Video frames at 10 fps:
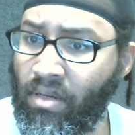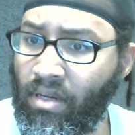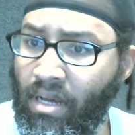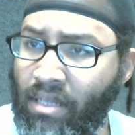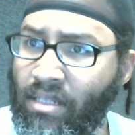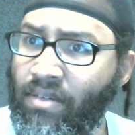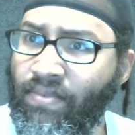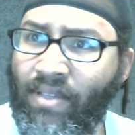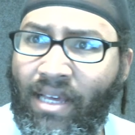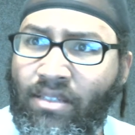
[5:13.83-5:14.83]
I did it
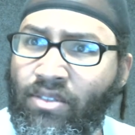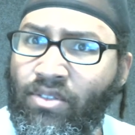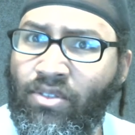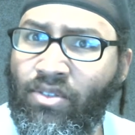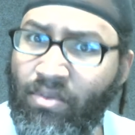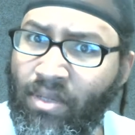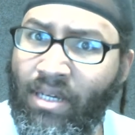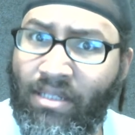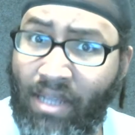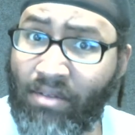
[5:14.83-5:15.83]
for like 2
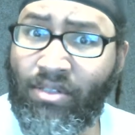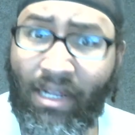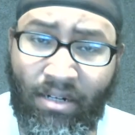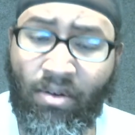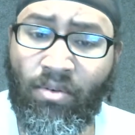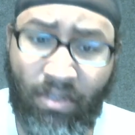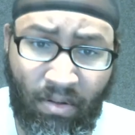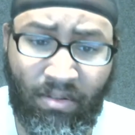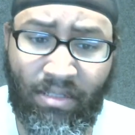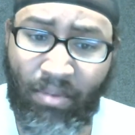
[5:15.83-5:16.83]
days. I was trying to go as
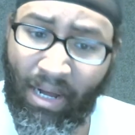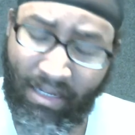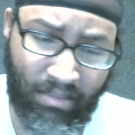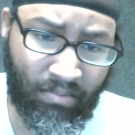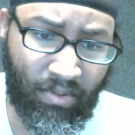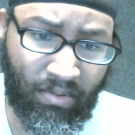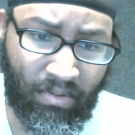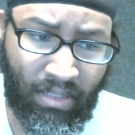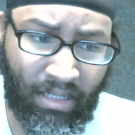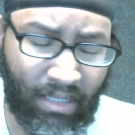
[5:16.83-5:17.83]
long as possible.
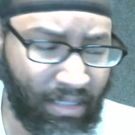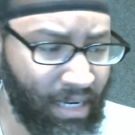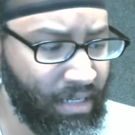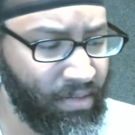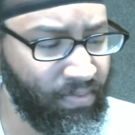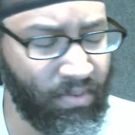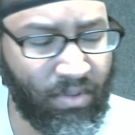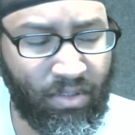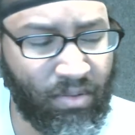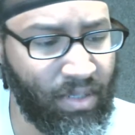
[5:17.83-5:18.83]
And I did it for only
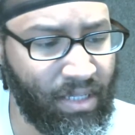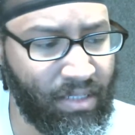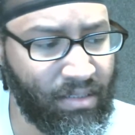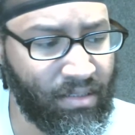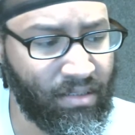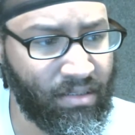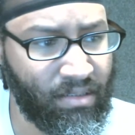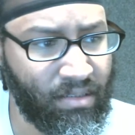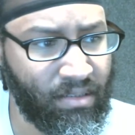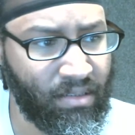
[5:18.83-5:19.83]
2 days.
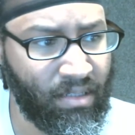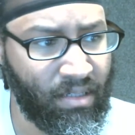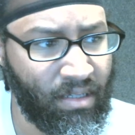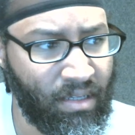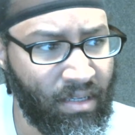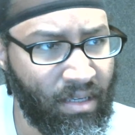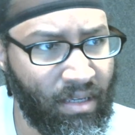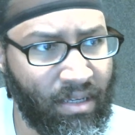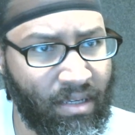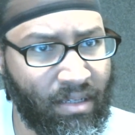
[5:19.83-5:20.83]

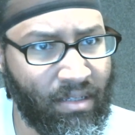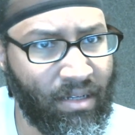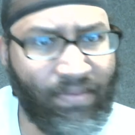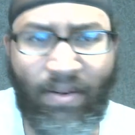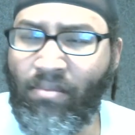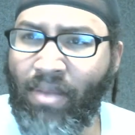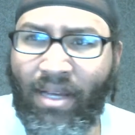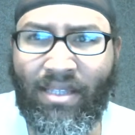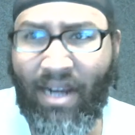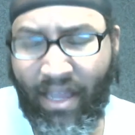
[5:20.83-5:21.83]
And I felt
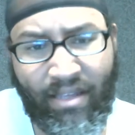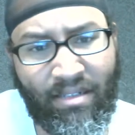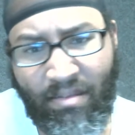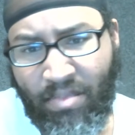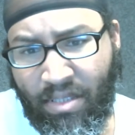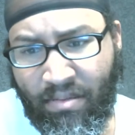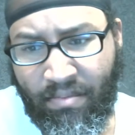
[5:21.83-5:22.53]
bad that I ate something.